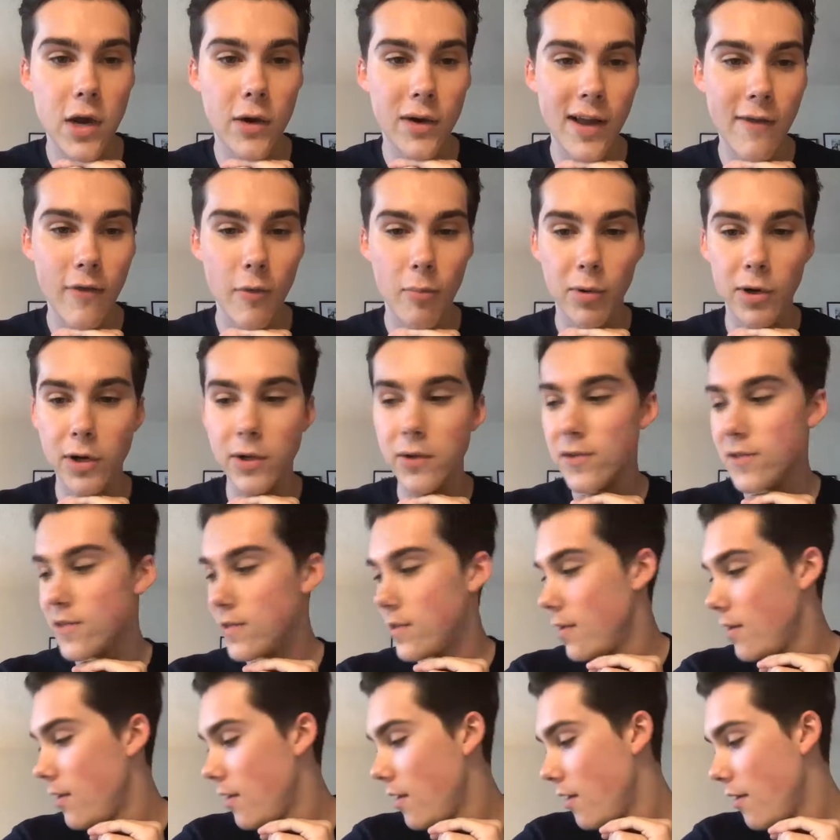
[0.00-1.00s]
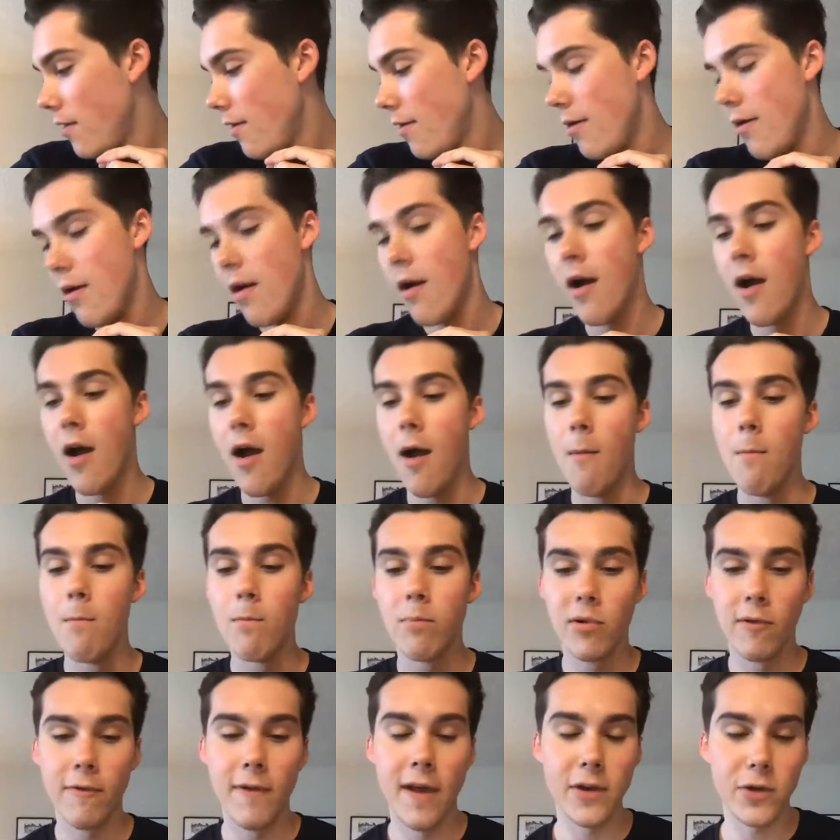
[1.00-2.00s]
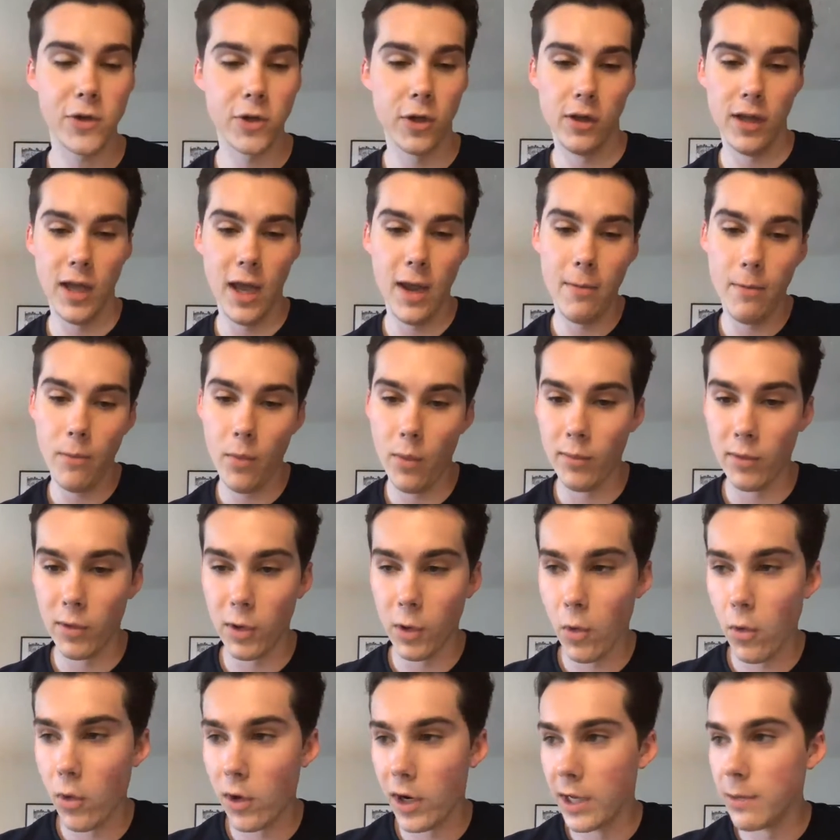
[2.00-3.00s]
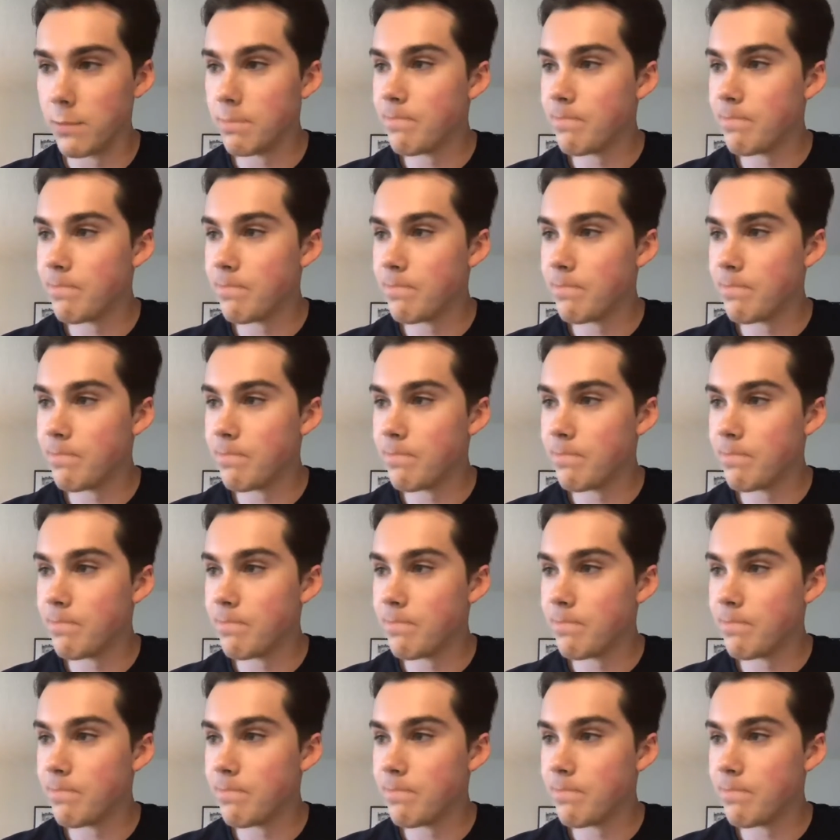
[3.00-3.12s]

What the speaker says: and have it produced professionally when we're recording.